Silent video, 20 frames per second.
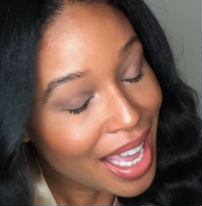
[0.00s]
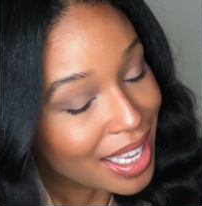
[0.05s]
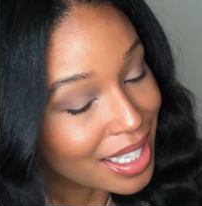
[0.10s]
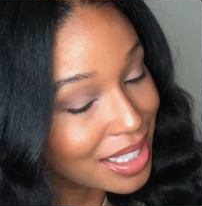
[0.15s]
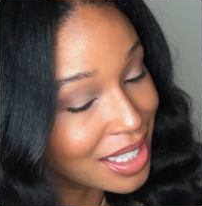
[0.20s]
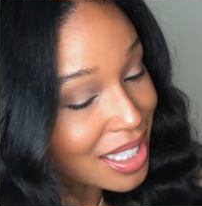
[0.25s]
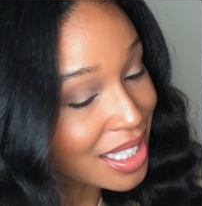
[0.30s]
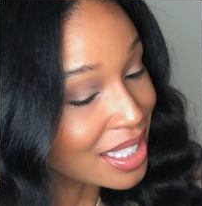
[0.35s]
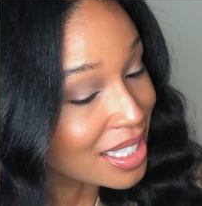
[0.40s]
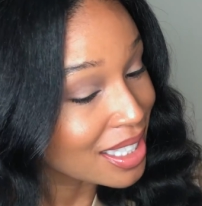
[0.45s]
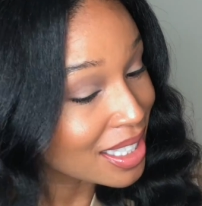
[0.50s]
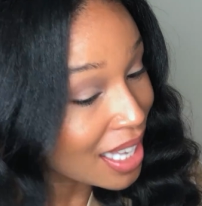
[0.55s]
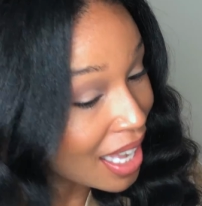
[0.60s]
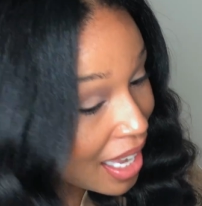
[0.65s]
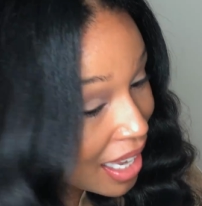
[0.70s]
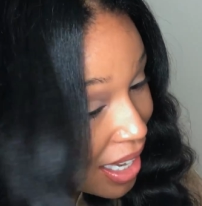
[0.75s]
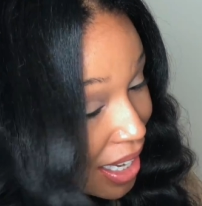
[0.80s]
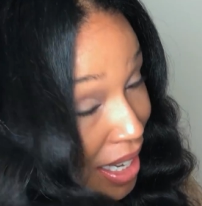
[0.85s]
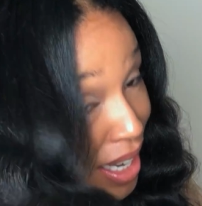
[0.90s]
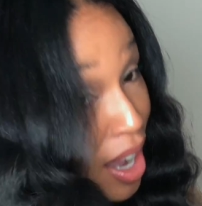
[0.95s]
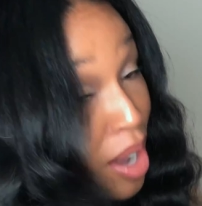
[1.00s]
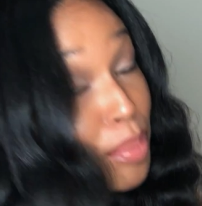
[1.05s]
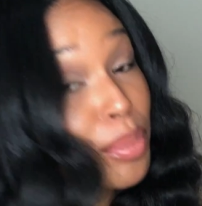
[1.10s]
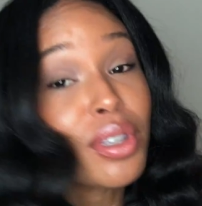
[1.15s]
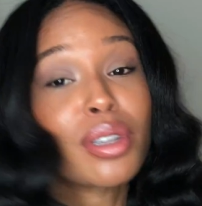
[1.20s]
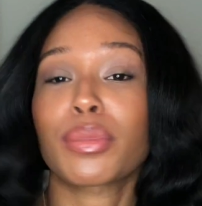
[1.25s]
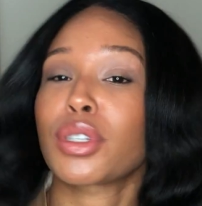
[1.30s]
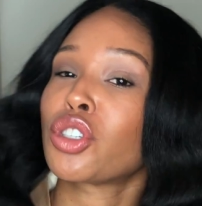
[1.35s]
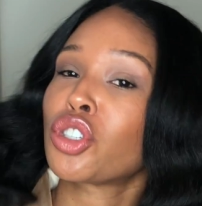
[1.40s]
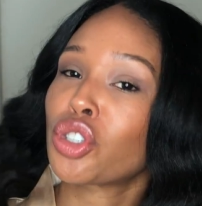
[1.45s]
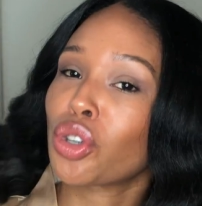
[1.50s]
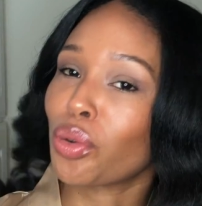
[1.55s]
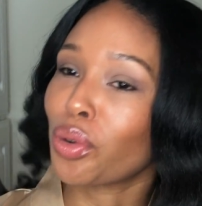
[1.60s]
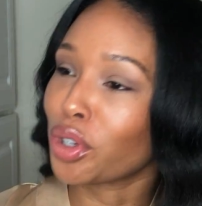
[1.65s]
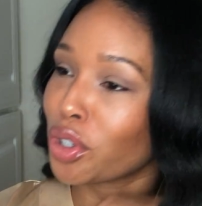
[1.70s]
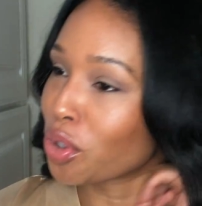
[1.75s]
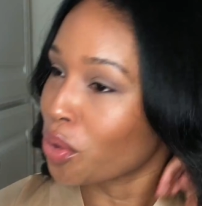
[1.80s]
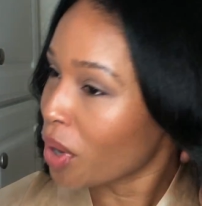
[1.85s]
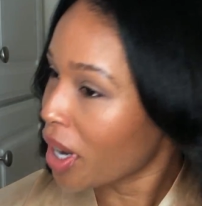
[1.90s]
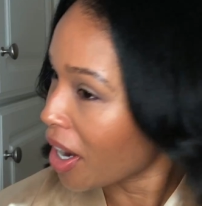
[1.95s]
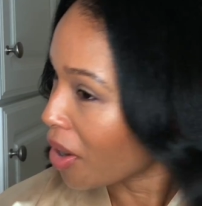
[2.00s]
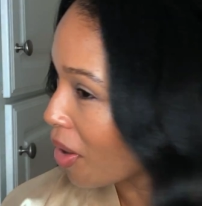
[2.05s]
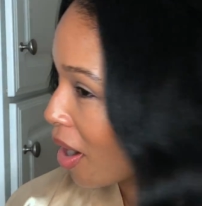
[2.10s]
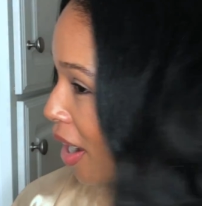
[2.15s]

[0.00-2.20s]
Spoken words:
And today I'm going to be showing you how